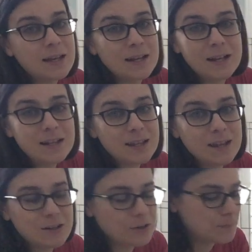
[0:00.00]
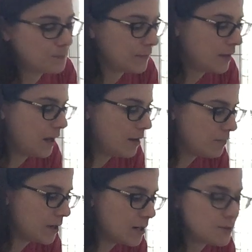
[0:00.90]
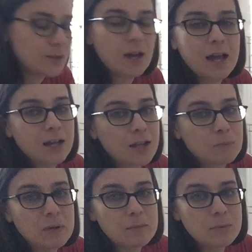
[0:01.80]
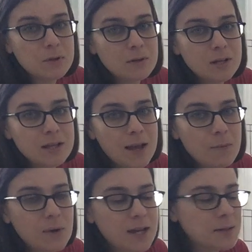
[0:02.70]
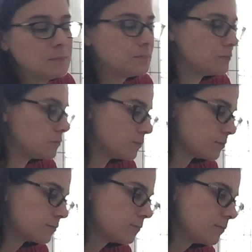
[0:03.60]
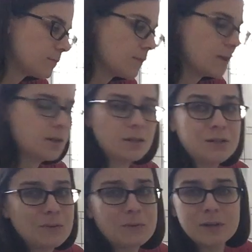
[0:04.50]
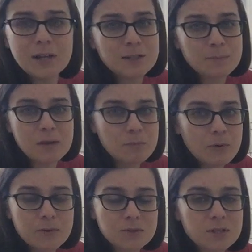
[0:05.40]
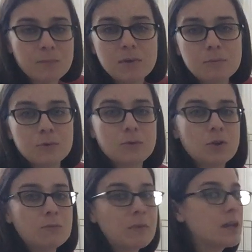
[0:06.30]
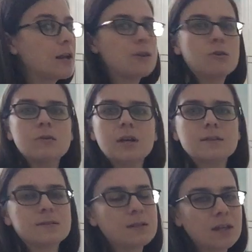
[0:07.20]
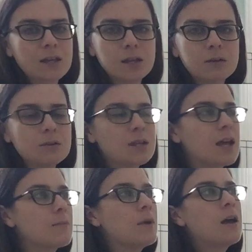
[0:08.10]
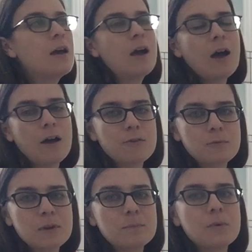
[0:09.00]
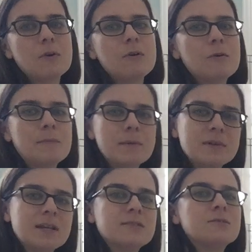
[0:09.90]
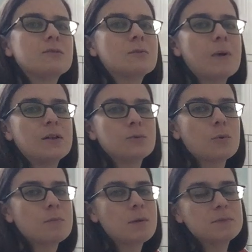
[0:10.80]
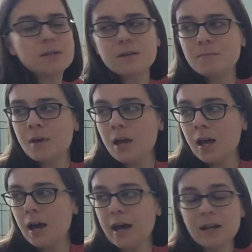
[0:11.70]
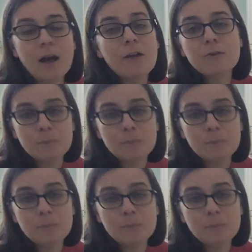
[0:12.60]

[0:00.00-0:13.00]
he didn't like her. Bunnies are kind of like people in that way. You know, as people, there's some people you meet and you instantly click with them. Other people, maybe it takes you a little while to warm up to them, and other